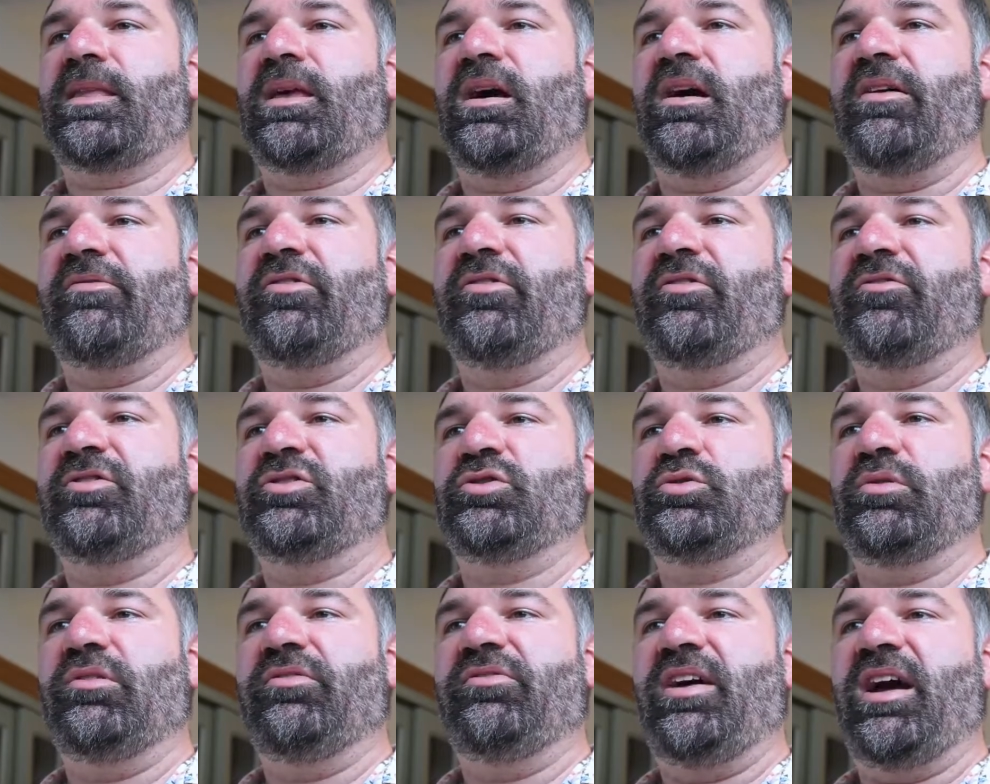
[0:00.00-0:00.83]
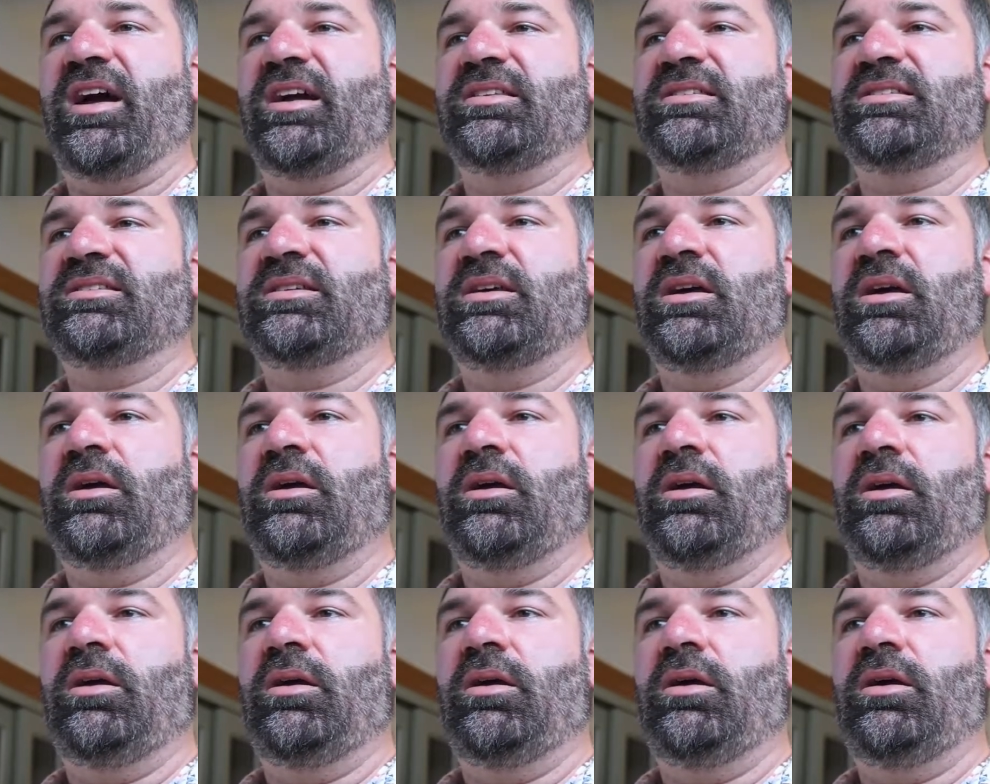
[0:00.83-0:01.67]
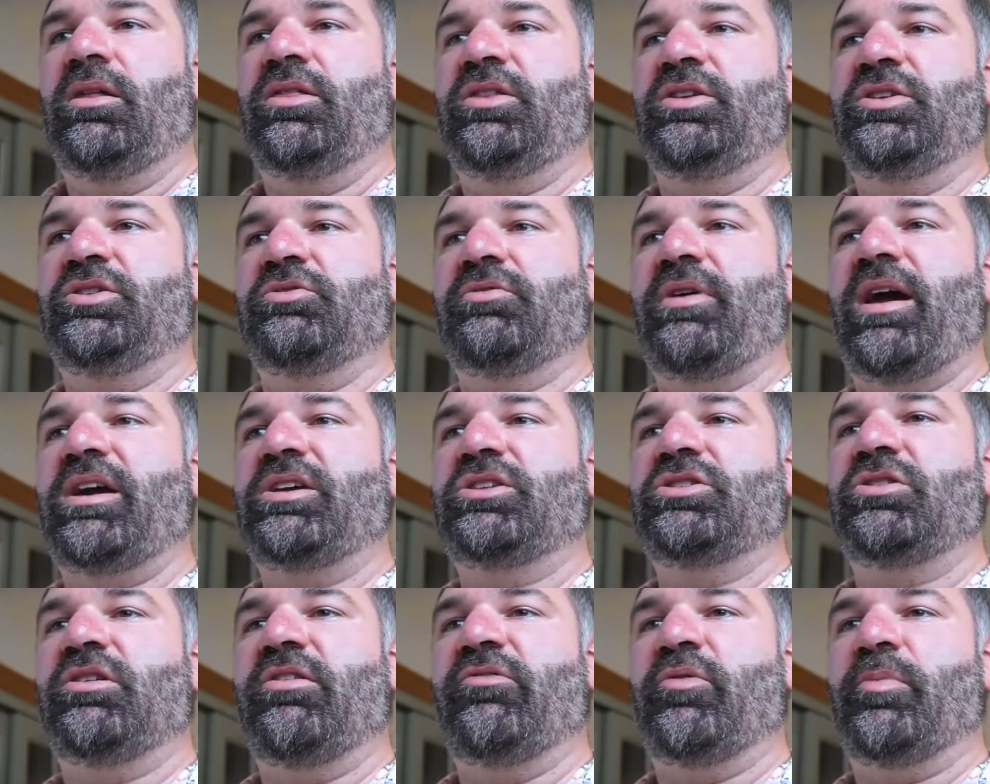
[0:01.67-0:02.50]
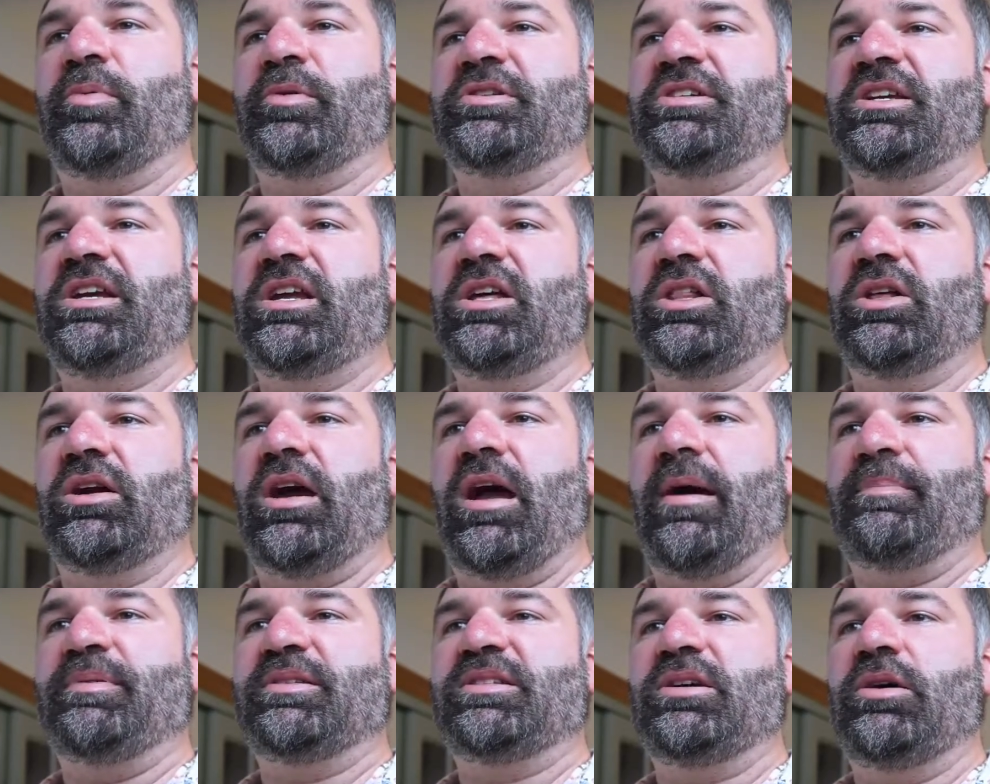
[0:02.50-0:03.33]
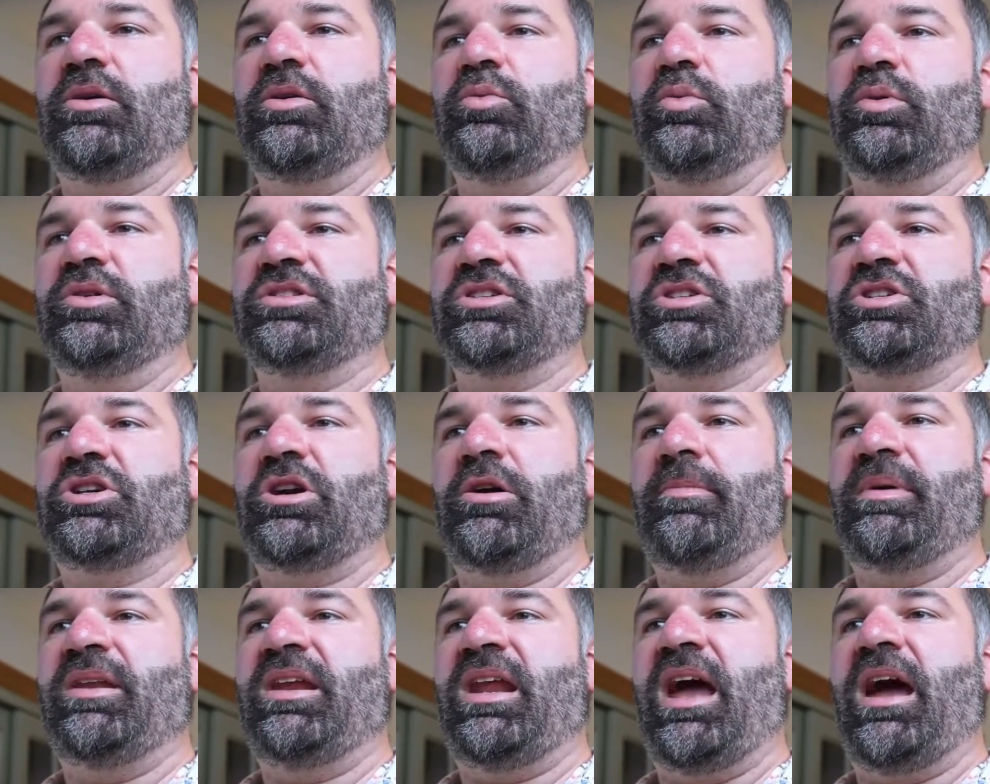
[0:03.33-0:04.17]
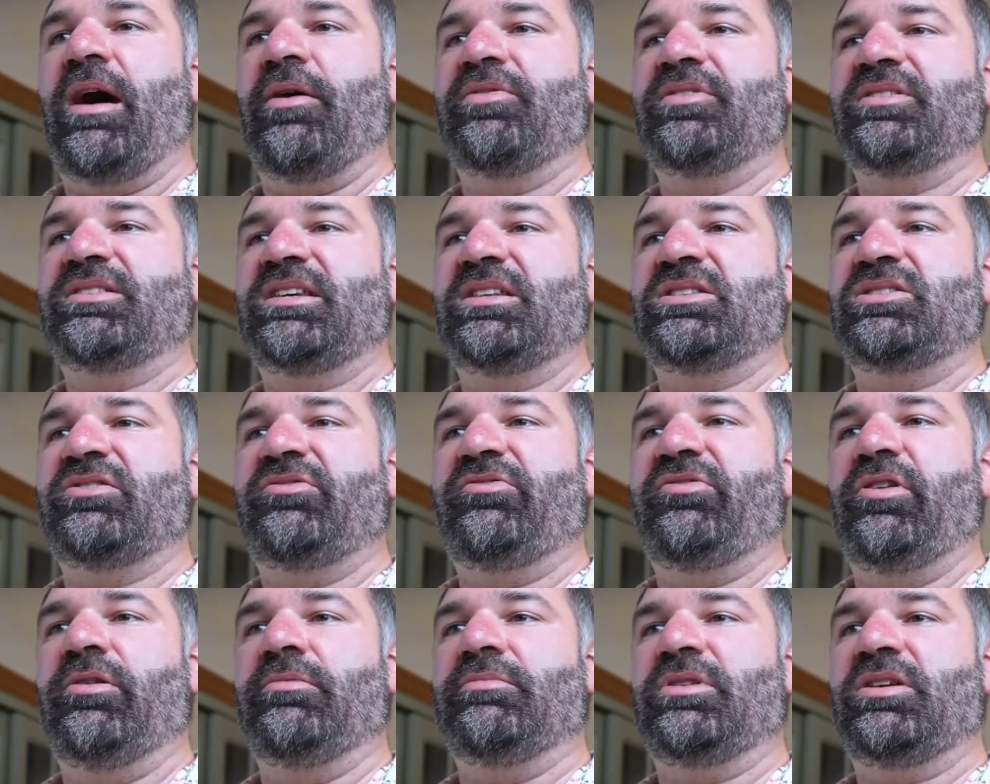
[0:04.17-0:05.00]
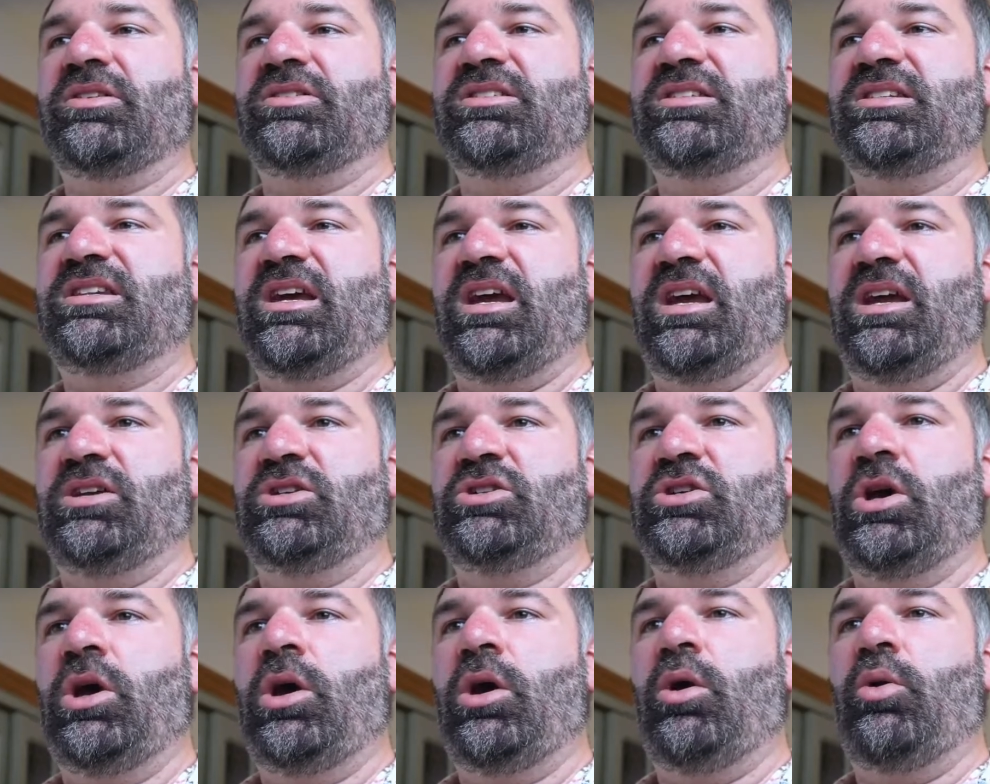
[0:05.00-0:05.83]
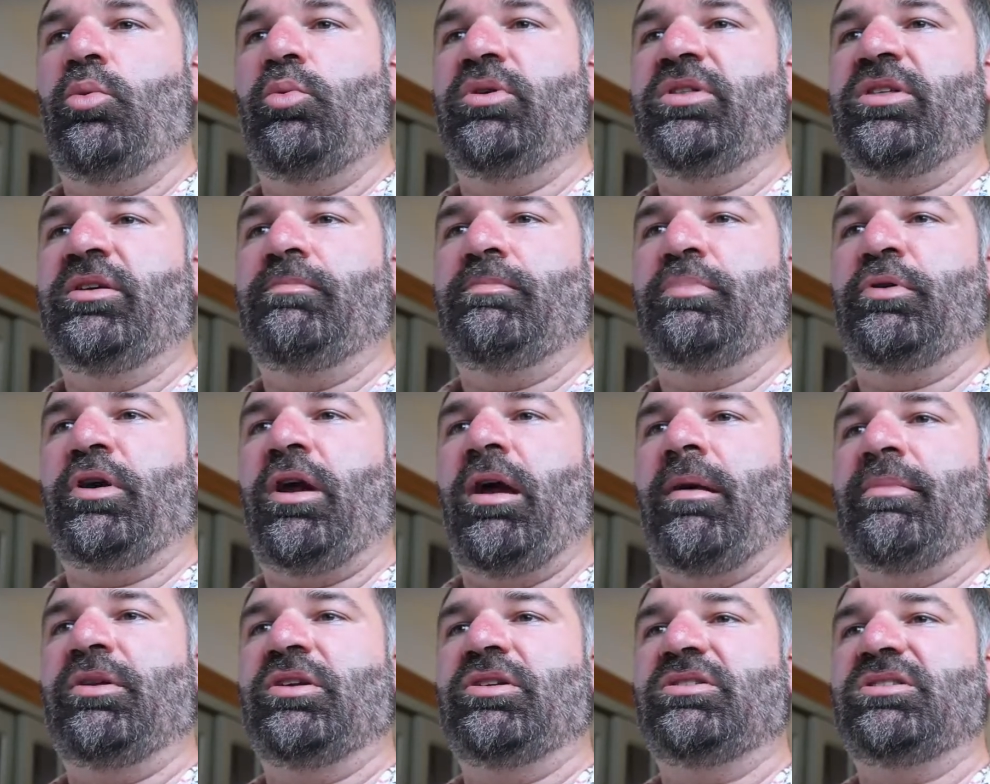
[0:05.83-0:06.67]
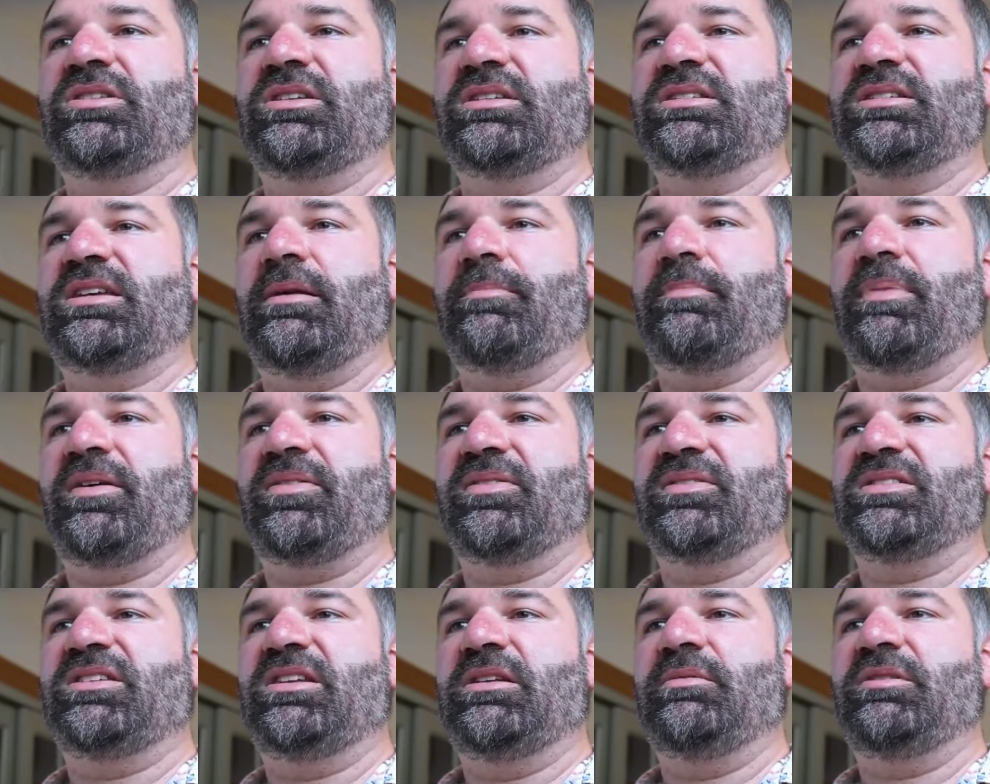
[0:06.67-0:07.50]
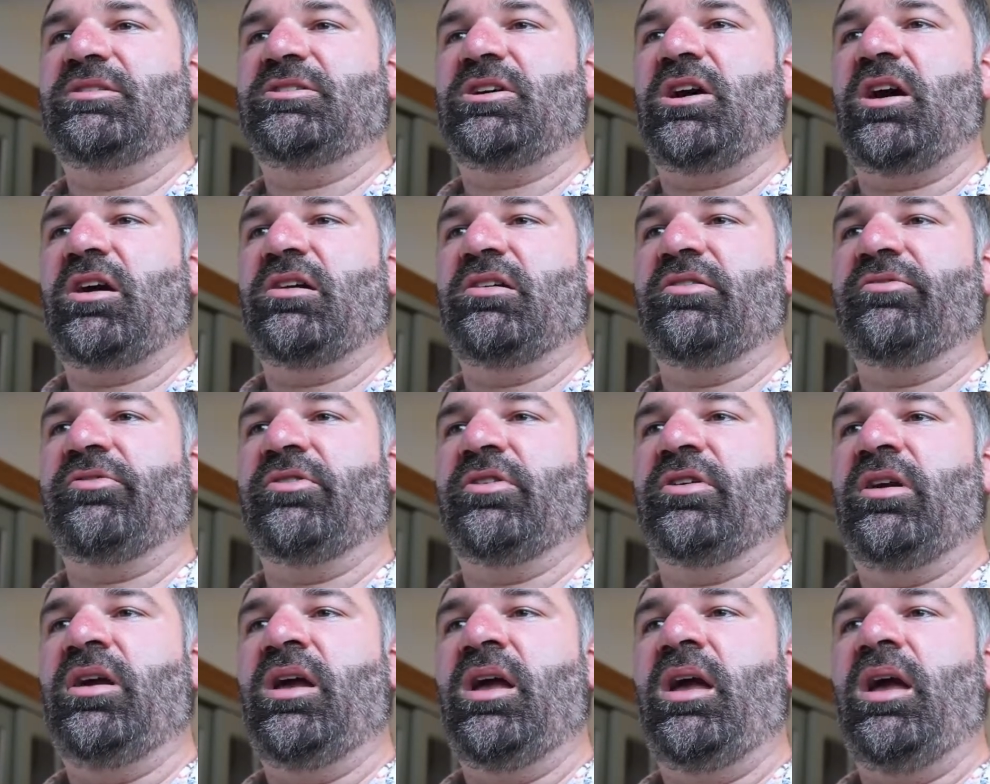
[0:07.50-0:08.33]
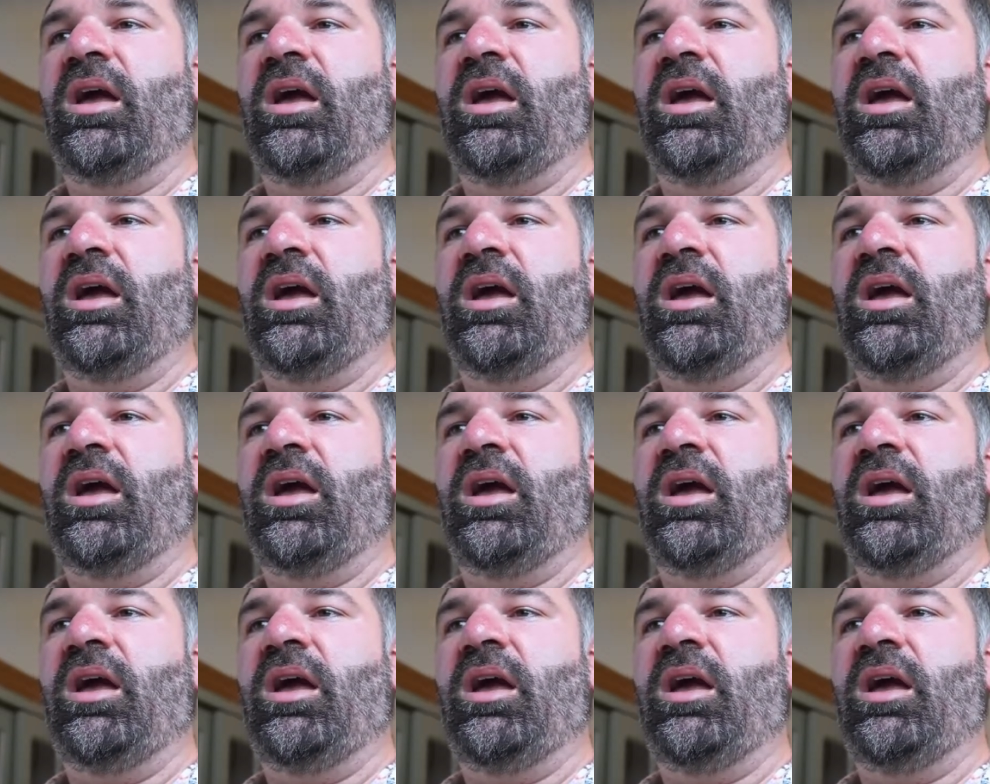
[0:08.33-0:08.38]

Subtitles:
for visual effects. The director of a particular episode will determine how the sets are filmed on stage within parameters set by the cinematographer